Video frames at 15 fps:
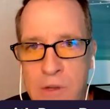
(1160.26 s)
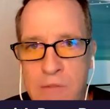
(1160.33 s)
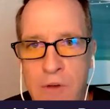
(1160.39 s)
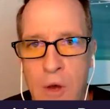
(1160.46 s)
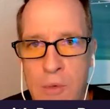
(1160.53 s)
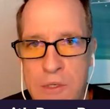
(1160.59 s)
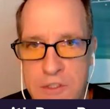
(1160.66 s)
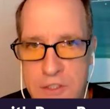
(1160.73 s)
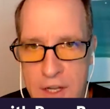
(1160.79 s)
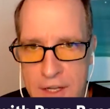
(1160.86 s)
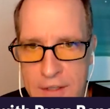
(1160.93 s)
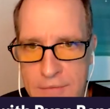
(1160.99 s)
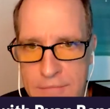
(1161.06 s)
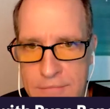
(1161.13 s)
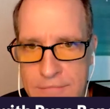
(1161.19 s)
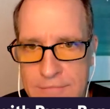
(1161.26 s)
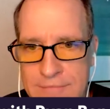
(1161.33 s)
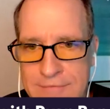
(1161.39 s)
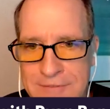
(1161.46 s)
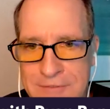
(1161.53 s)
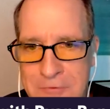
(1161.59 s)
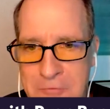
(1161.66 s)
is the way we've always done
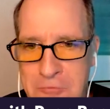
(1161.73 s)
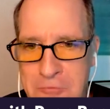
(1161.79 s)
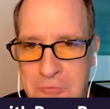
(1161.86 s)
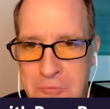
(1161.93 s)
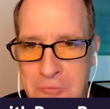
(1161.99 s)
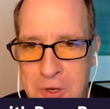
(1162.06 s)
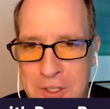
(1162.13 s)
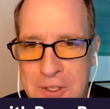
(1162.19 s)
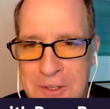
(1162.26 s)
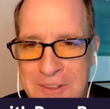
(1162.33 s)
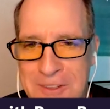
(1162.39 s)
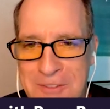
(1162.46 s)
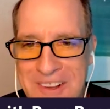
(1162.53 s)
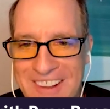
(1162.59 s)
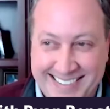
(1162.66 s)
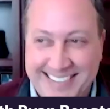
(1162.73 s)
it, what?